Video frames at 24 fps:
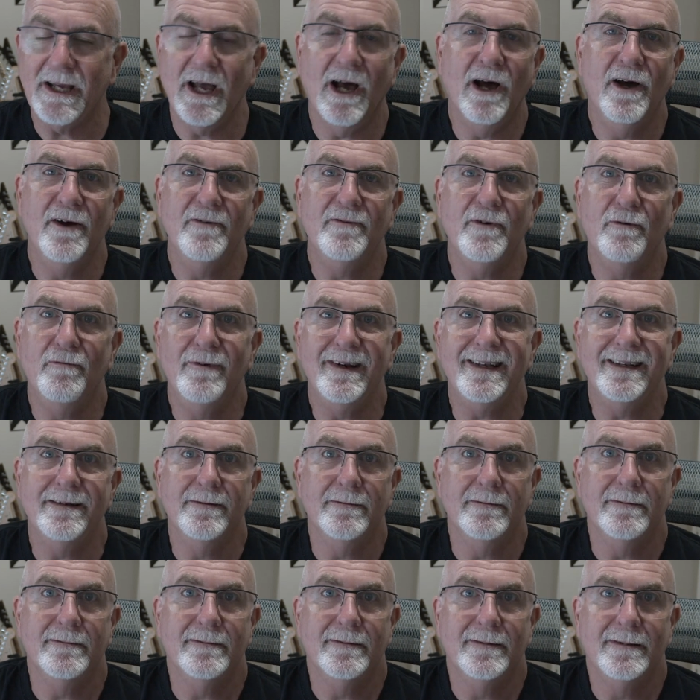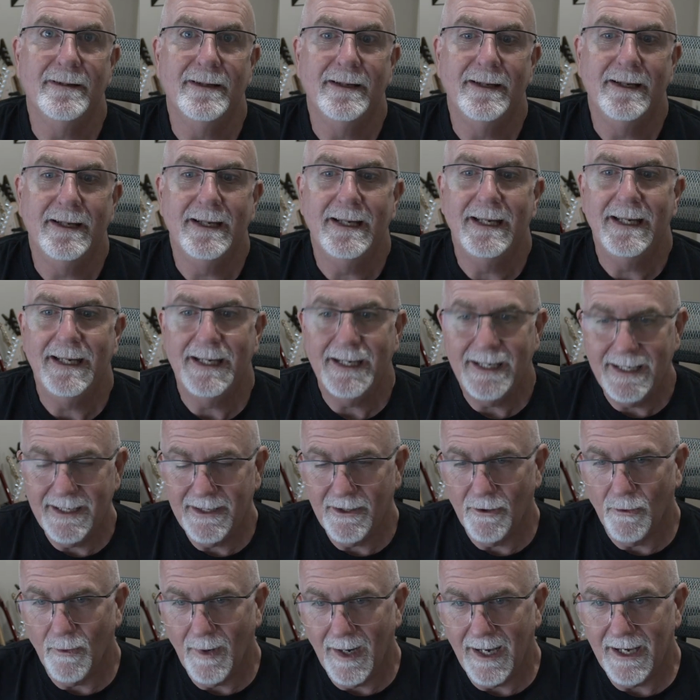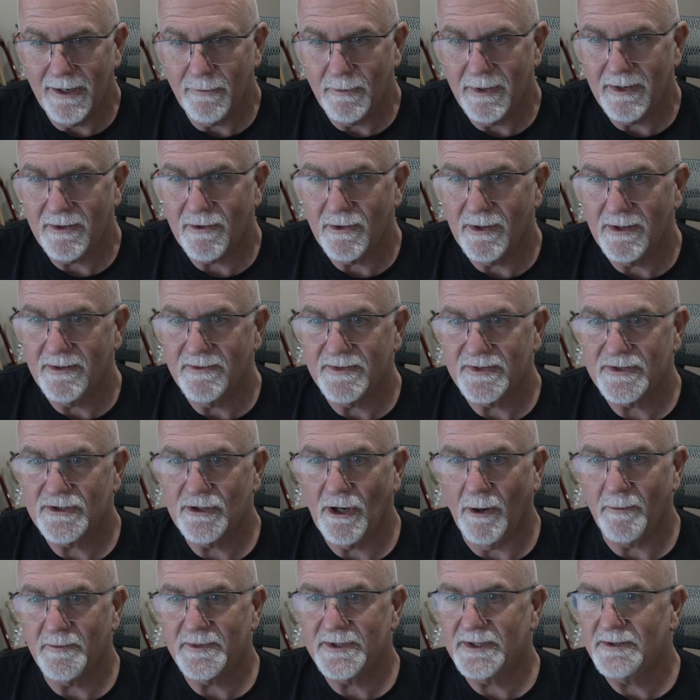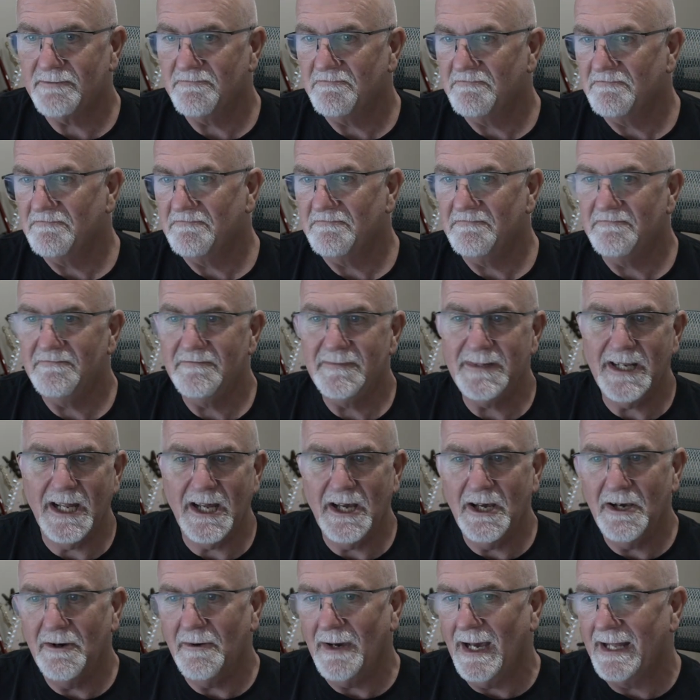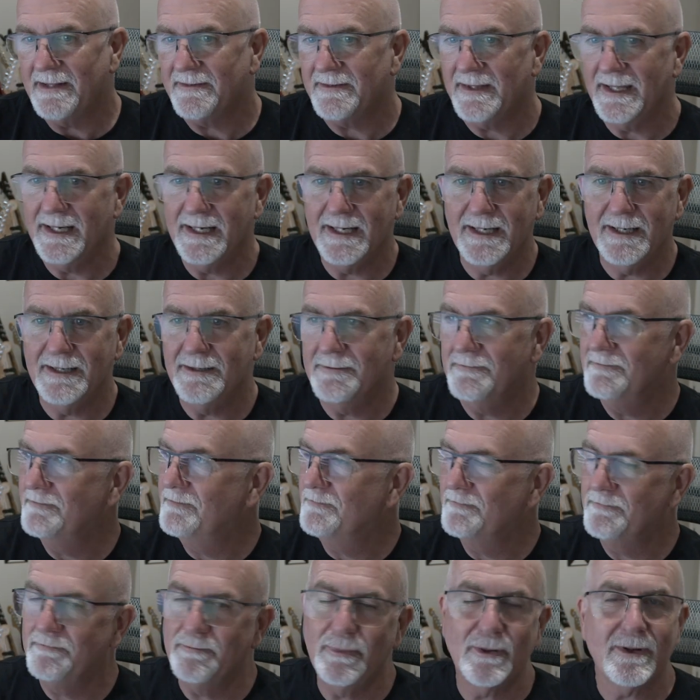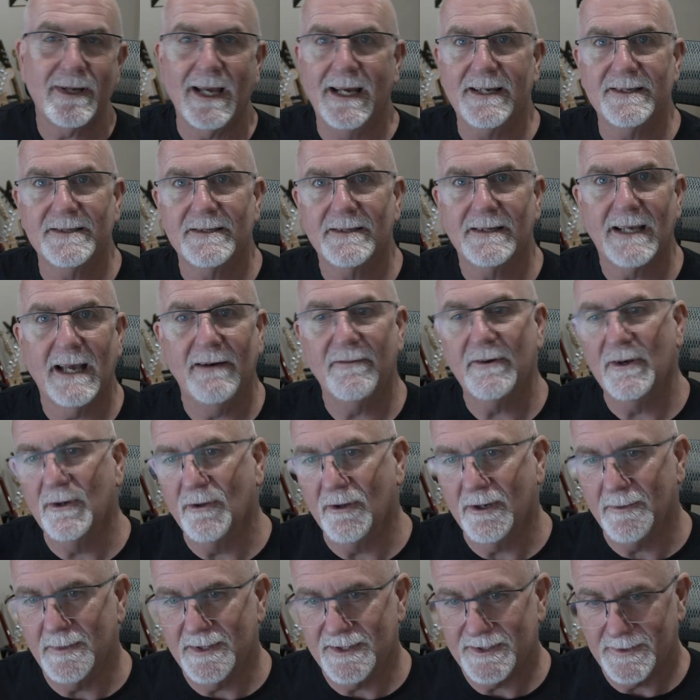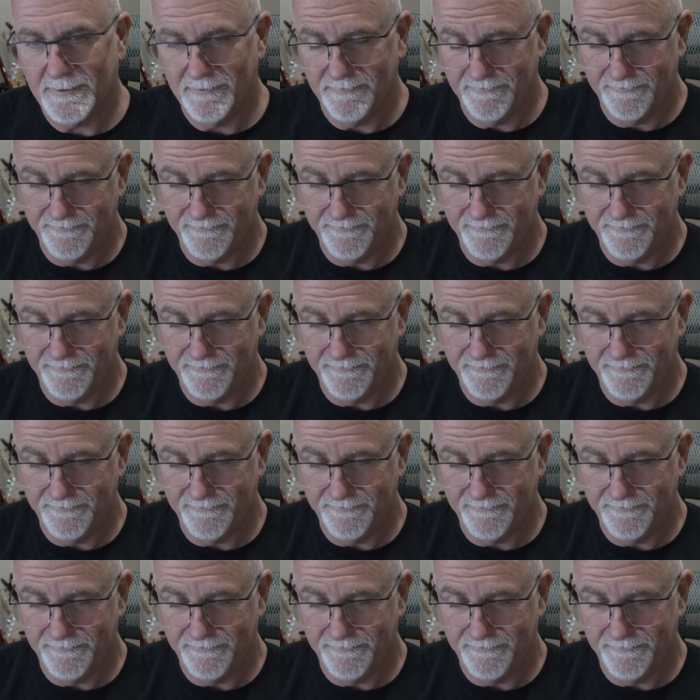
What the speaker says: overwritten. In a way, we could have stopped, at the bookcase covered in ornaments.